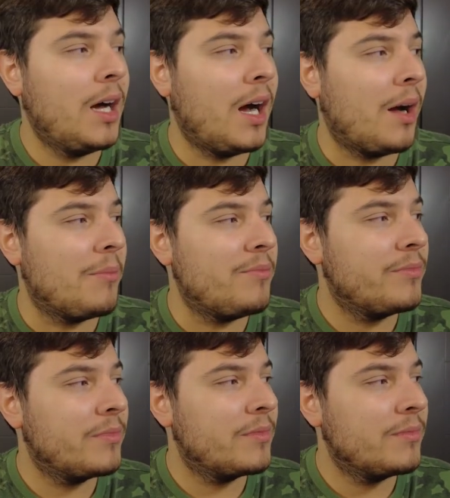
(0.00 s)
Um,
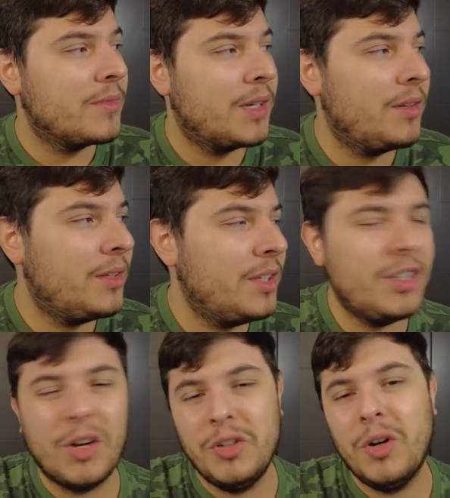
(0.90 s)
you
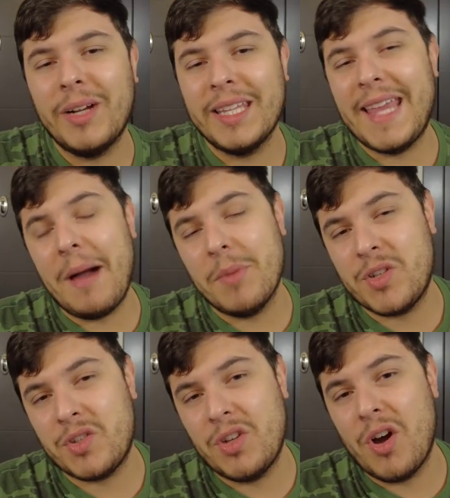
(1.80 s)
know, you don't get that
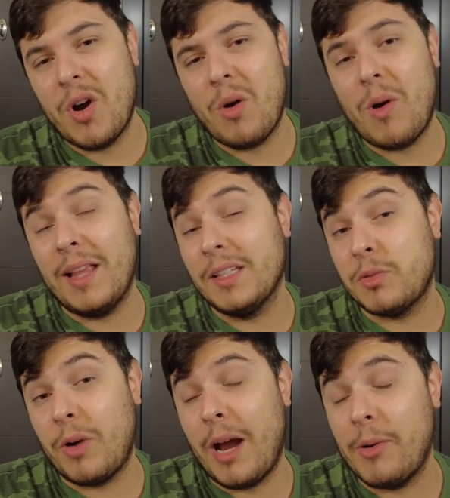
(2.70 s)
much snow, at
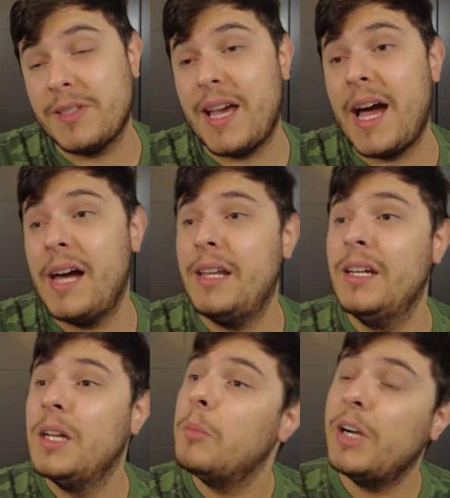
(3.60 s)
least where I was at,
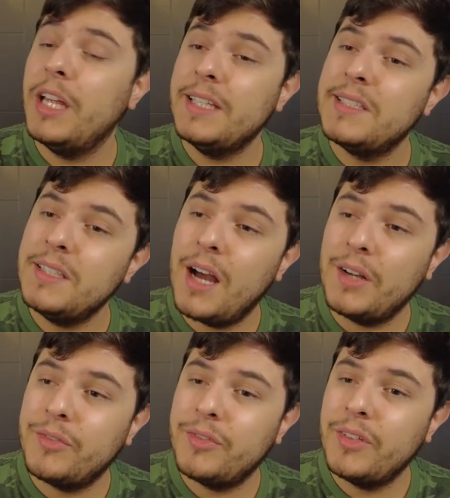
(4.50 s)
but it's
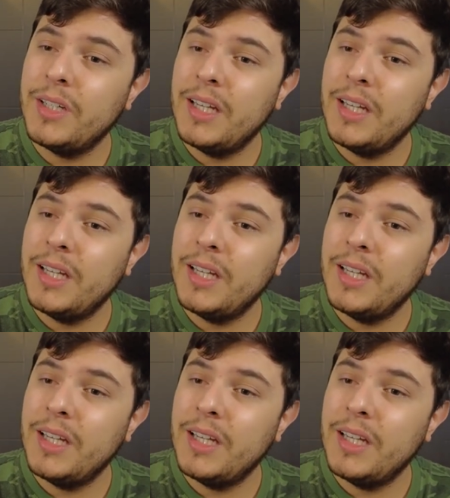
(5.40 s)
enough.